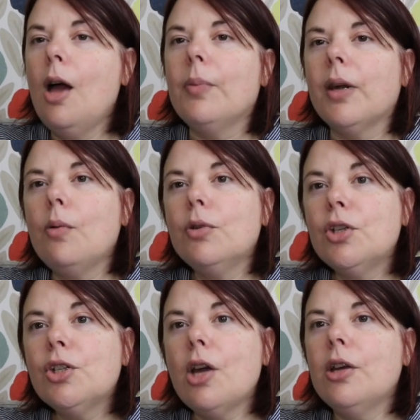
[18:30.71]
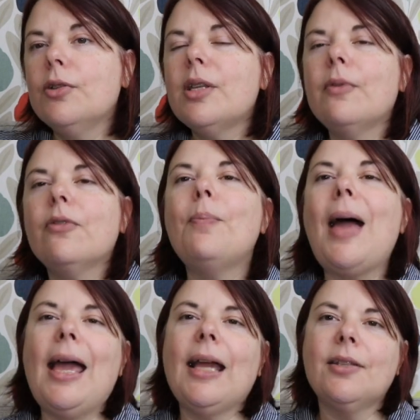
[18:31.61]
But I will just show you some of the
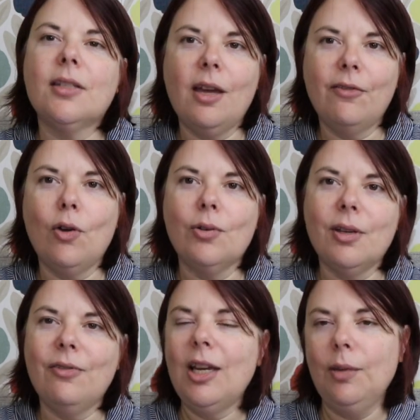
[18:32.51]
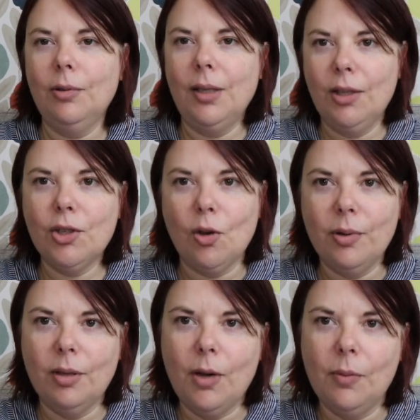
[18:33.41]
bags that I've got available in the shop
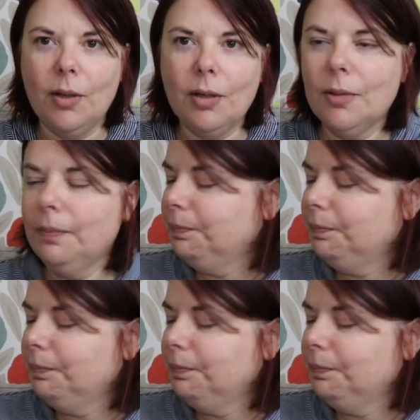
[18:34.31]
at the moment.